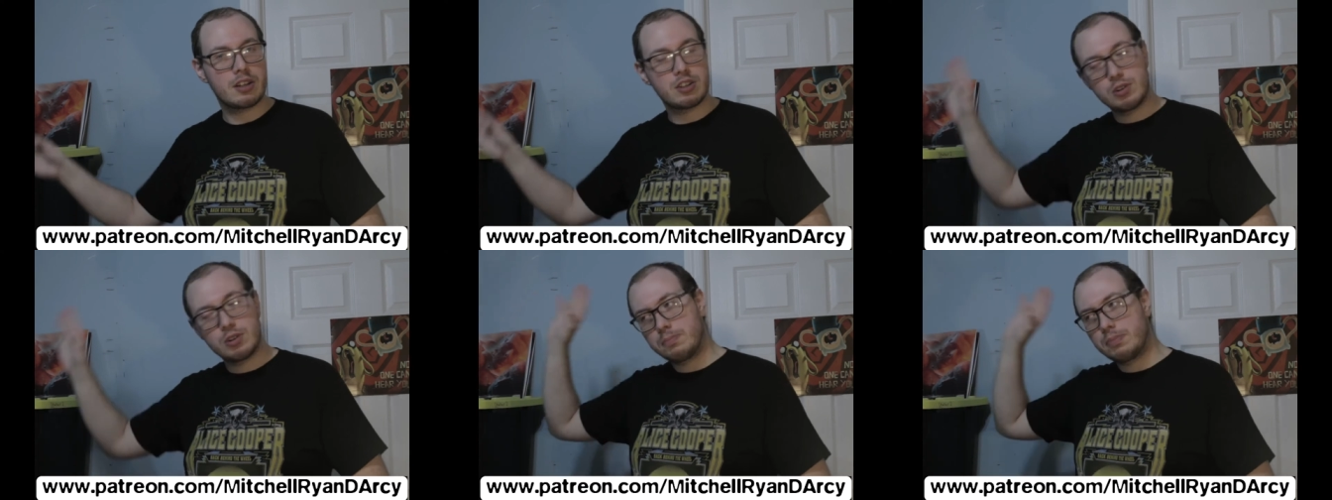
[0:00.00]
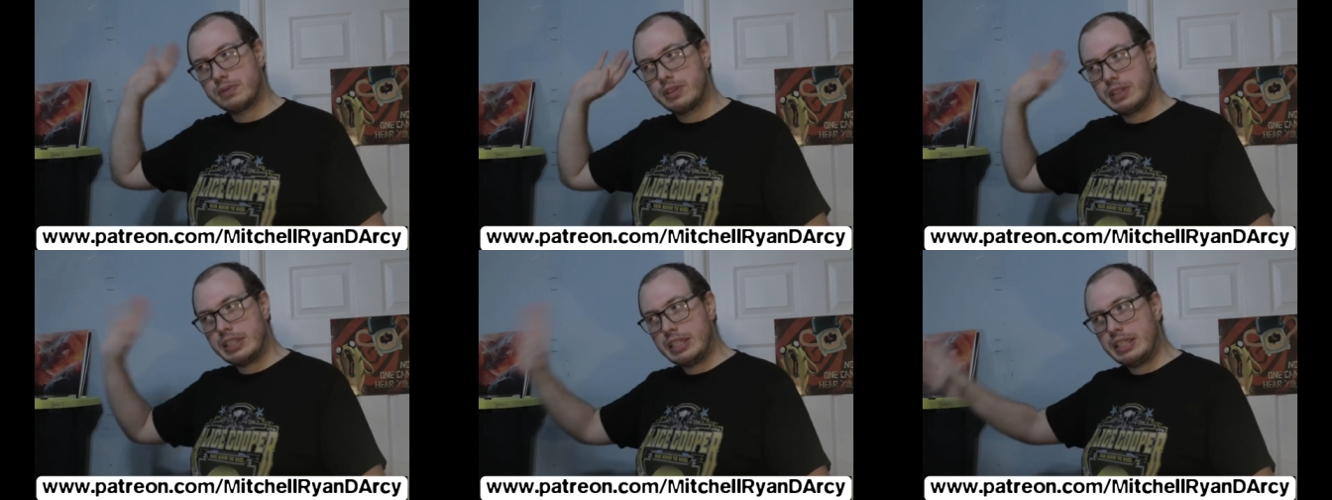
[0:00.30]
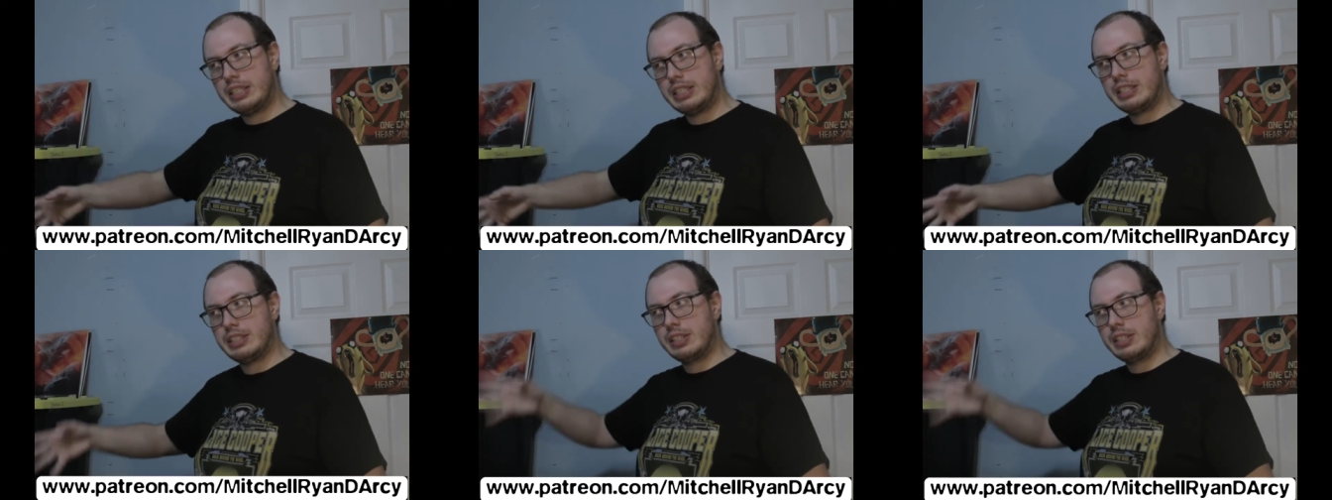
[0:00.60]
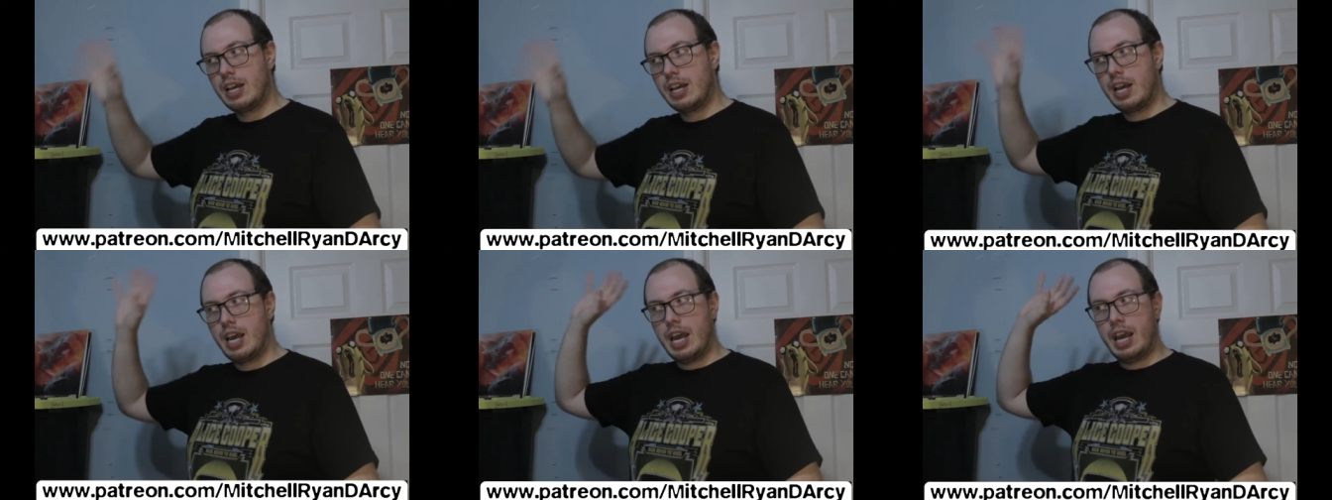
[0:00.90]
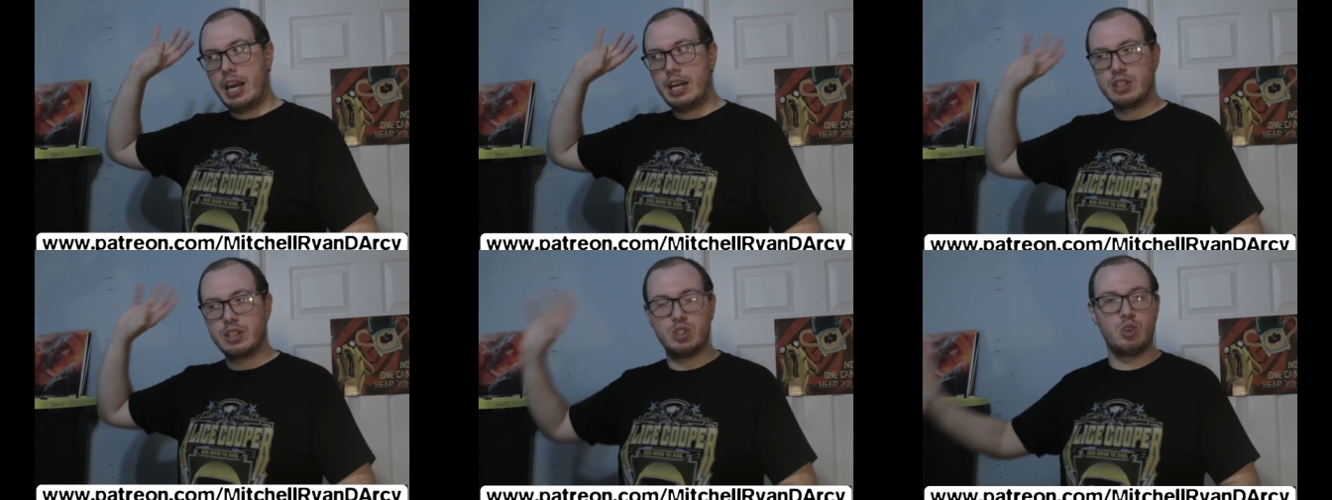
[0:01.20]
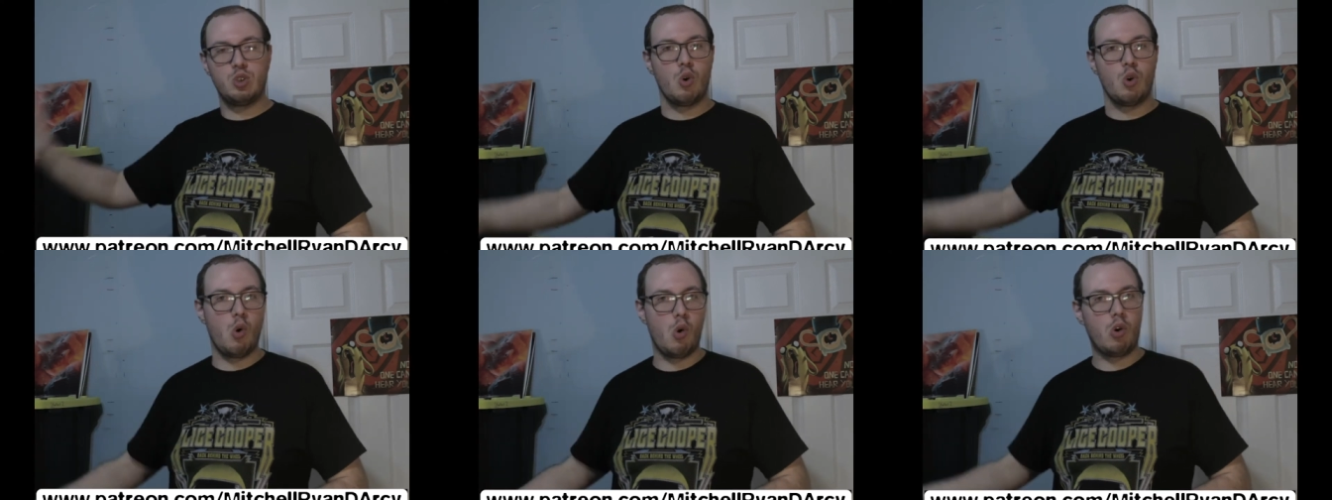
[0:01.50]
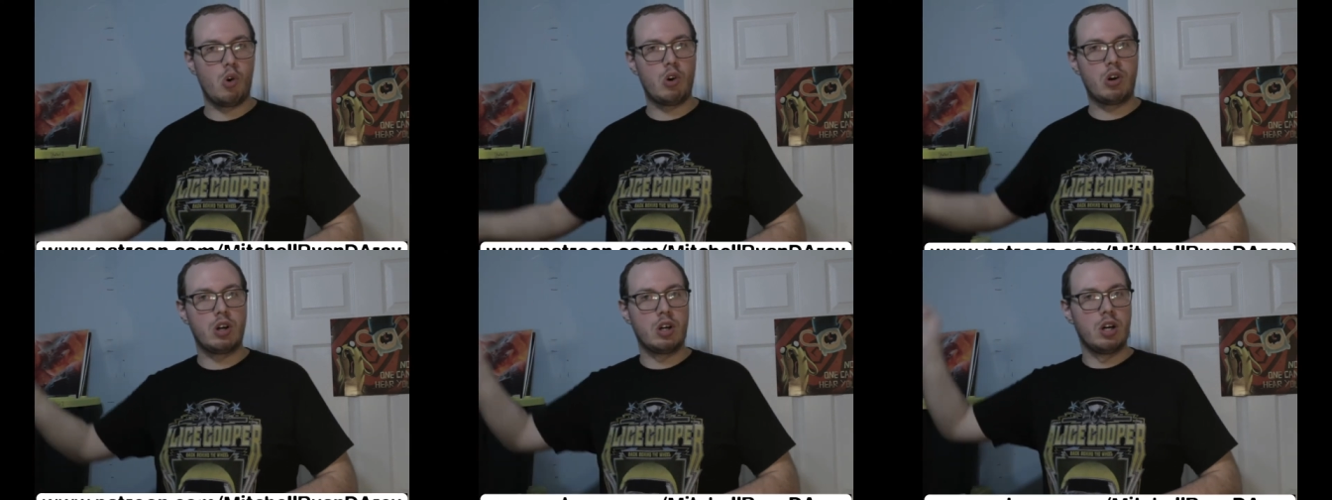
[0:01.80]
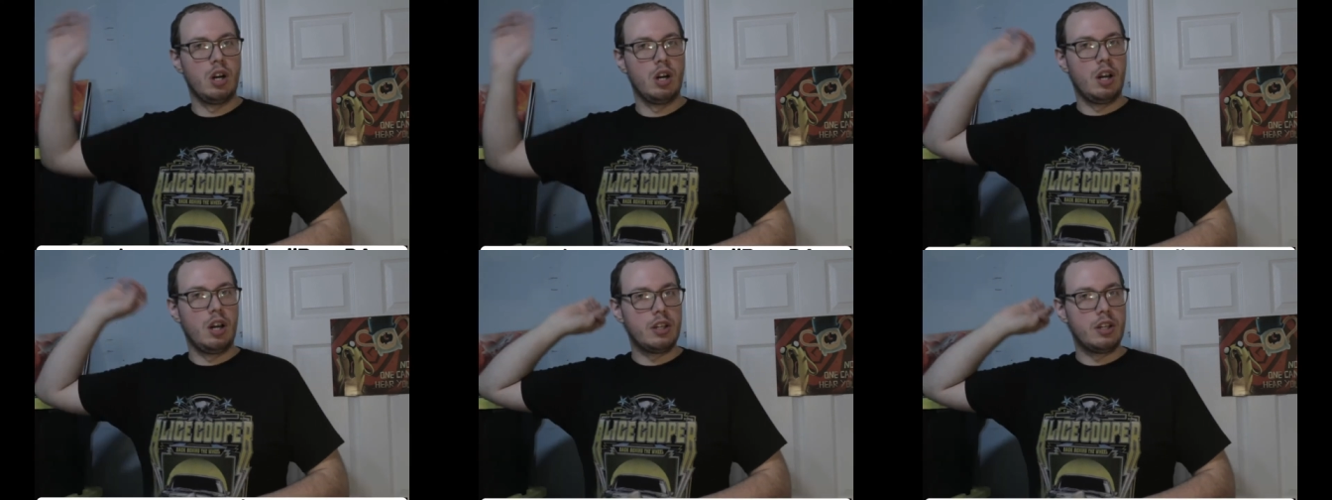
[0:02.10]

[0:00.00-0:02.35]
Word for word: so please ignore